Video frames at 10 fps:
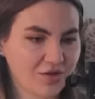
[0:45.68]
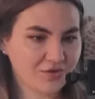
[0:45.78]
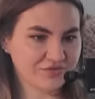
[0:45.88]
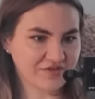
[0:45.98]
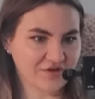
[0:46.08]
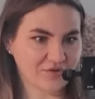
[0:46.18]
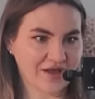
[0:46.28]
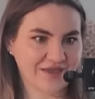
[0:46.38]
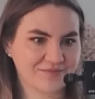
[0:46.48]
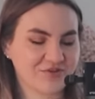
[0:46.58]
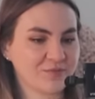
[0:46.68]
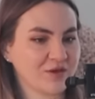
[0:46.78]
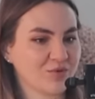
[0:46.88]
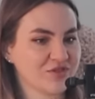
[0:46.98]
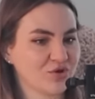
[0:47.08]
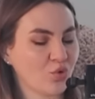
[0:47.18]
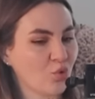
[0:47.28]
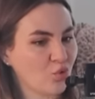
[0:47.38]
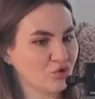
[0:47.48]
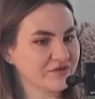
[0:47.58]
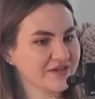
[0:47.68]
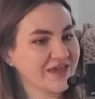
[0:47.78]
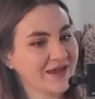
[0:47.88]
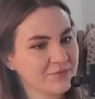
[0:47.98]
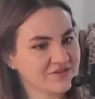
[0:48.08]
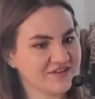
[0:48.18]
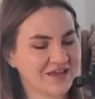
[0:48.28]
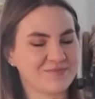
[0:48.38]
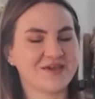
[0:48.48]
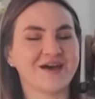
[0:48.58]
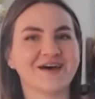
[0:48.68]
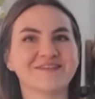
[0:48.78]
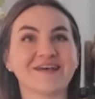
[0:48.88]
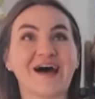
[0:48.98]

Also, I am filming with an old camera today because